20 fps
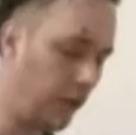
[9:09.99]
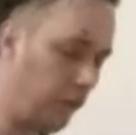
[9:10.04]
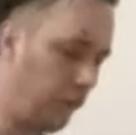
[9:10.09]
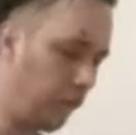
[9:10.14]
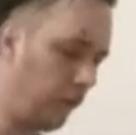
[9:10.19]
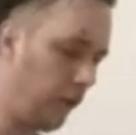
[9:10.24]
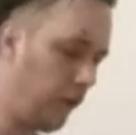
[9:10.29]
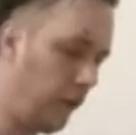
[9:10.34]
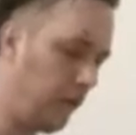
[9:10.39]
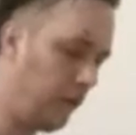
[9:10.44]
good
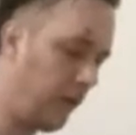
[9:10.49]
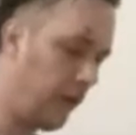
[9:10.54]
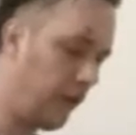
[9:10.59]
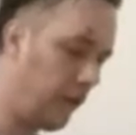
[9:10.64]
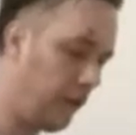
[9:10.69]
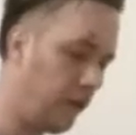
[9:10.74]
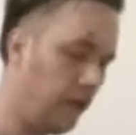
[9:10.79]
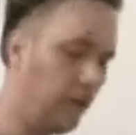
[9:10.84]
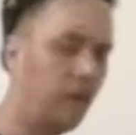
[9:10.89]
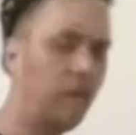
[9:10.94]
for anybody.
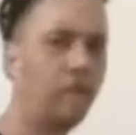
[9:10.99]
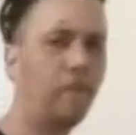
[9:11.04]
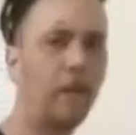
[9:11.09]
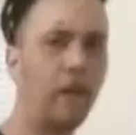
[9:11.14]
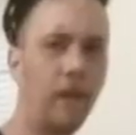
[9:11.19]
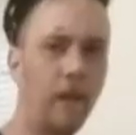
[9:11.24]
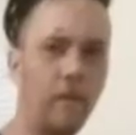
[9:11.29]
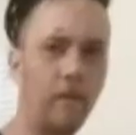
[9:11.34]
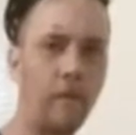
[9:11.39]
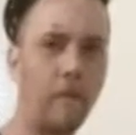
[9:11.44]
It'd be
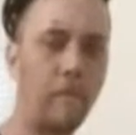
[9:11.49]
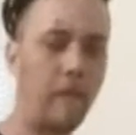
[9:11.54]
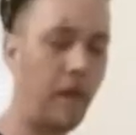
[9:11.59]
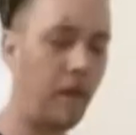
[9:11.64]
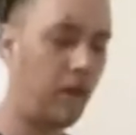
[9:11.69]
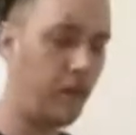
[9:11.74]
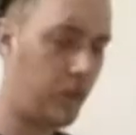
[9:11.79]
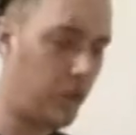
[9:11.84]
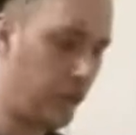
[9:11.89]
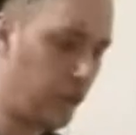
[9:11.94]
kind of
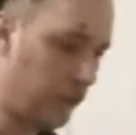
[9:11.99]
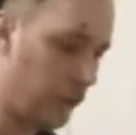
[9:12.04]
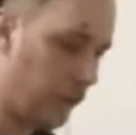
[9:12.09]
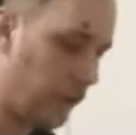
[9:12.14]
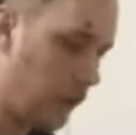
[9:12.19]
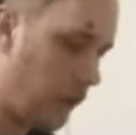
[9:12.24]
embarrassing.